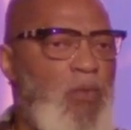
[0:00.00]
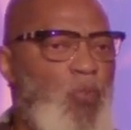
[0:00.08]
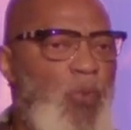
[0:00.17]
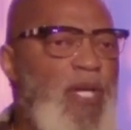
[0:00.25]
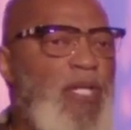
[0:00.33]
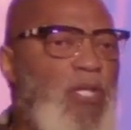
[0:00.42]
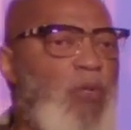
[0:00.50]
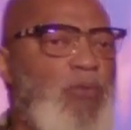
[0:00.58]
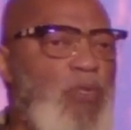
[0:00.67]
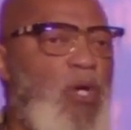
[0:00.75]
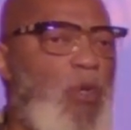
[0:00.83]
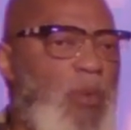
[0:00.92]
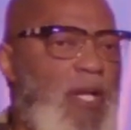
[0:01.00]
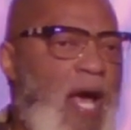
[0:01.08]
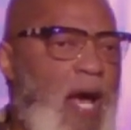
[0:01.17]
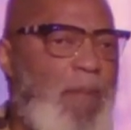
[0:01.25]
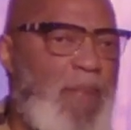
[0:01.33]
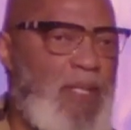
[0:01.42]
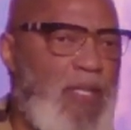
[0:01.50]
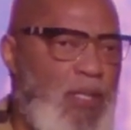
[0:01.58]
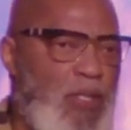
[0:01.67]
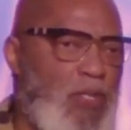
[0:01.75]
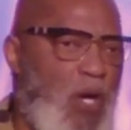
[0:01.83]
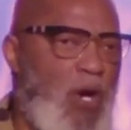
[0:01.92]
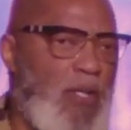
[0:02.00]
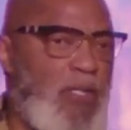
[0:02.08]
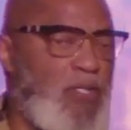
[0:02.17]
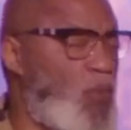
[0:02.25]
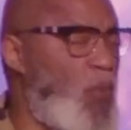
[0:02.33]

We don't know what happened in the darkness.